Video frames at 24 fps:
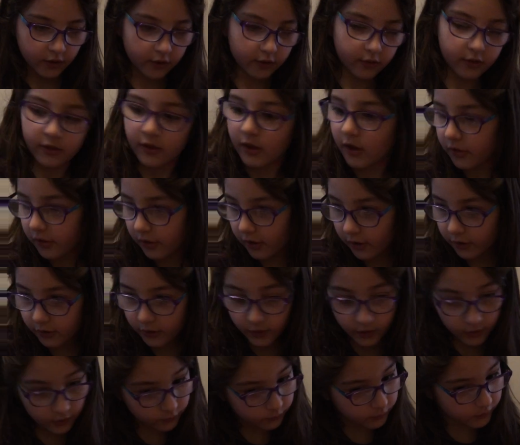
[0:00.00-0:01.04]
because the
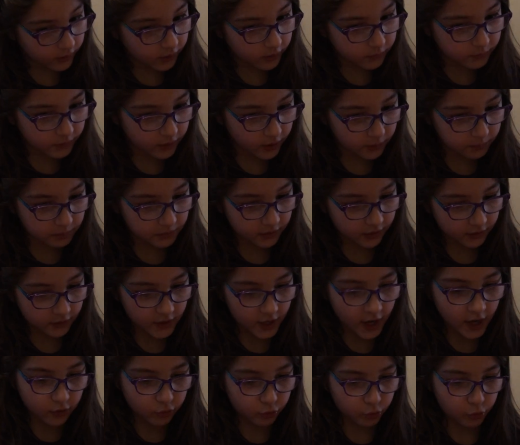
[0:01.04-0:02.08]
last ones are going to be opening
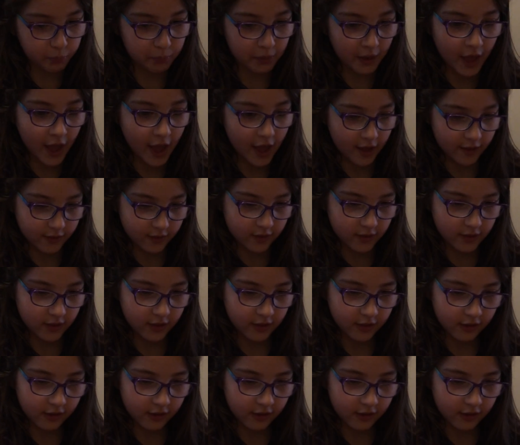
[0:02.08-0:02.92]
the actual pack.